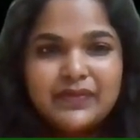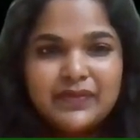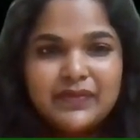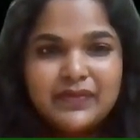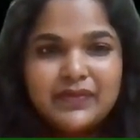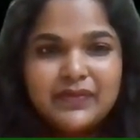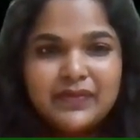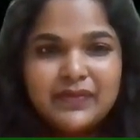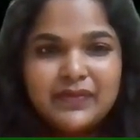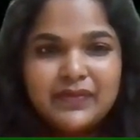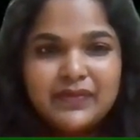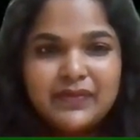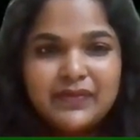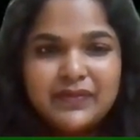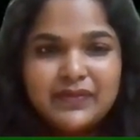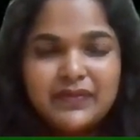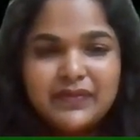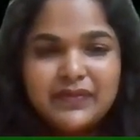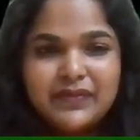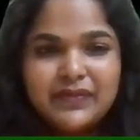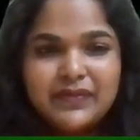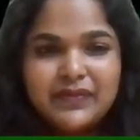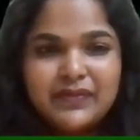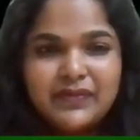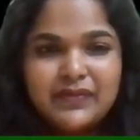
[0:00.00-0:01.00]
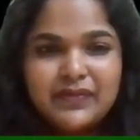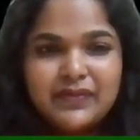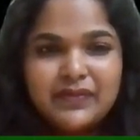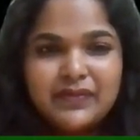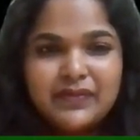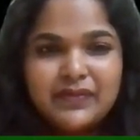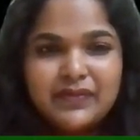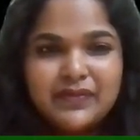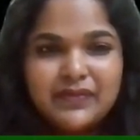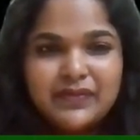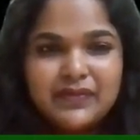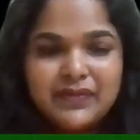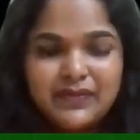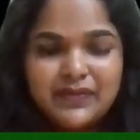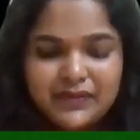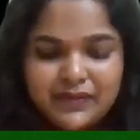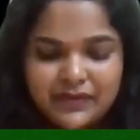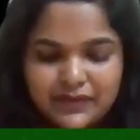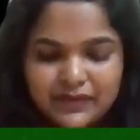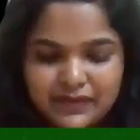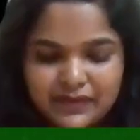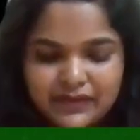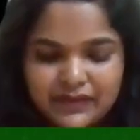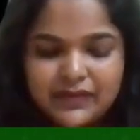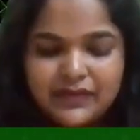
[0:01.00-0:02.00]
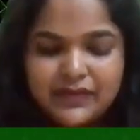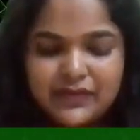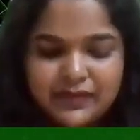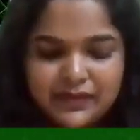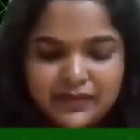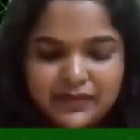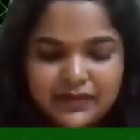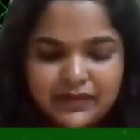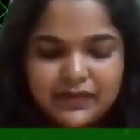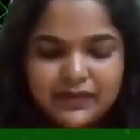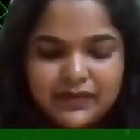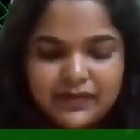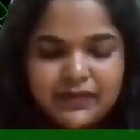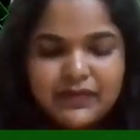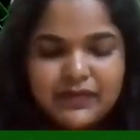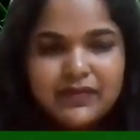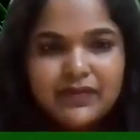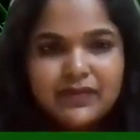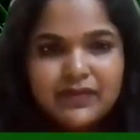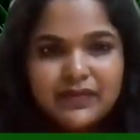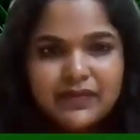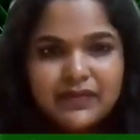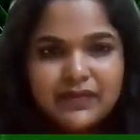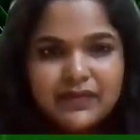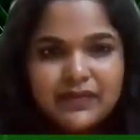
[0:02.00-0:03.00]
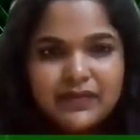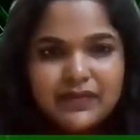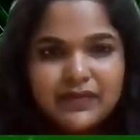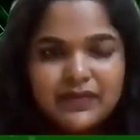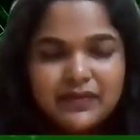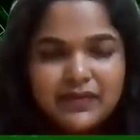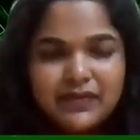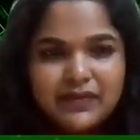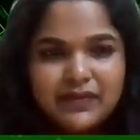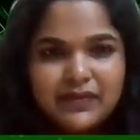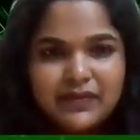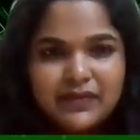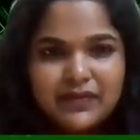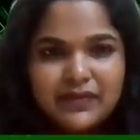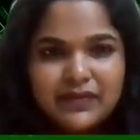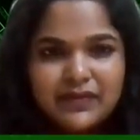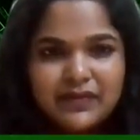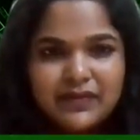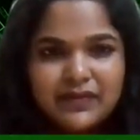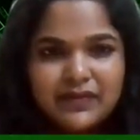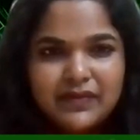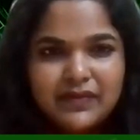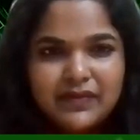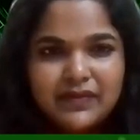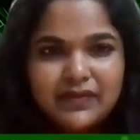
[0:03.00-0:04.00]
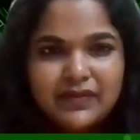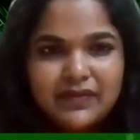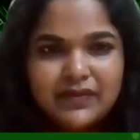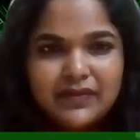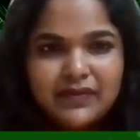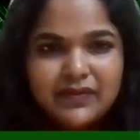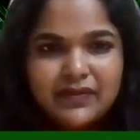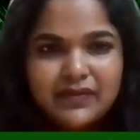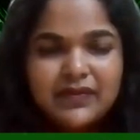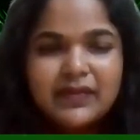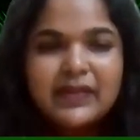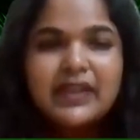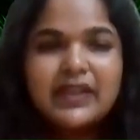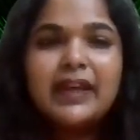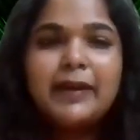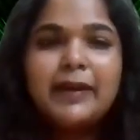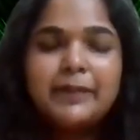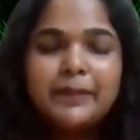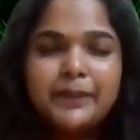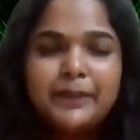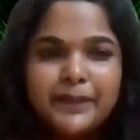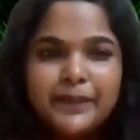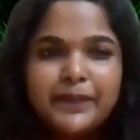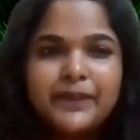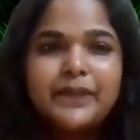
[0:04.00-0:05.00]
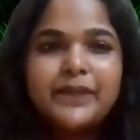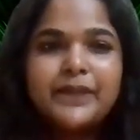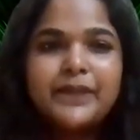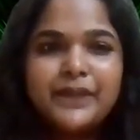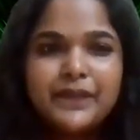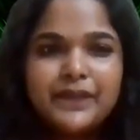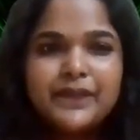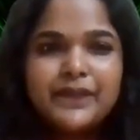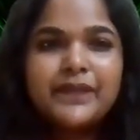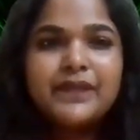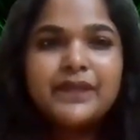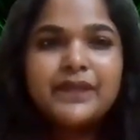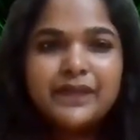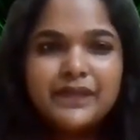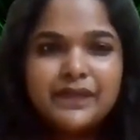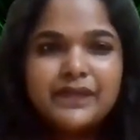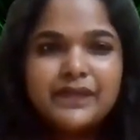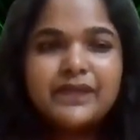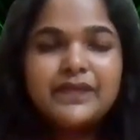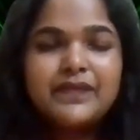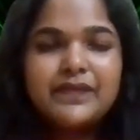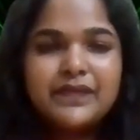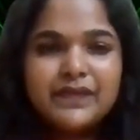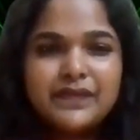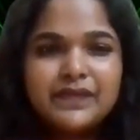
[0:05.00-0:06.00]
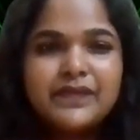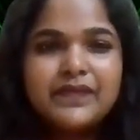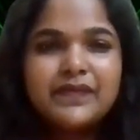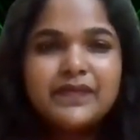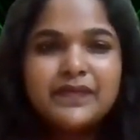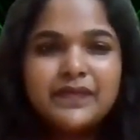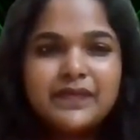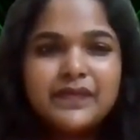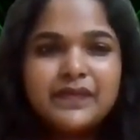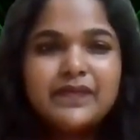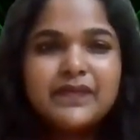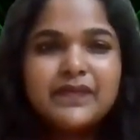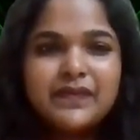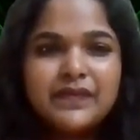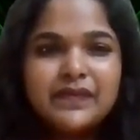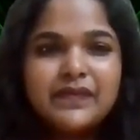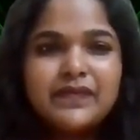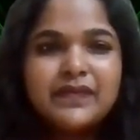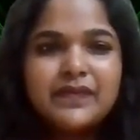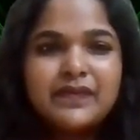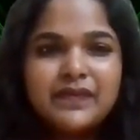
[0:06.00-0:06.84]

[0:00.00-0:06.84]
(silent)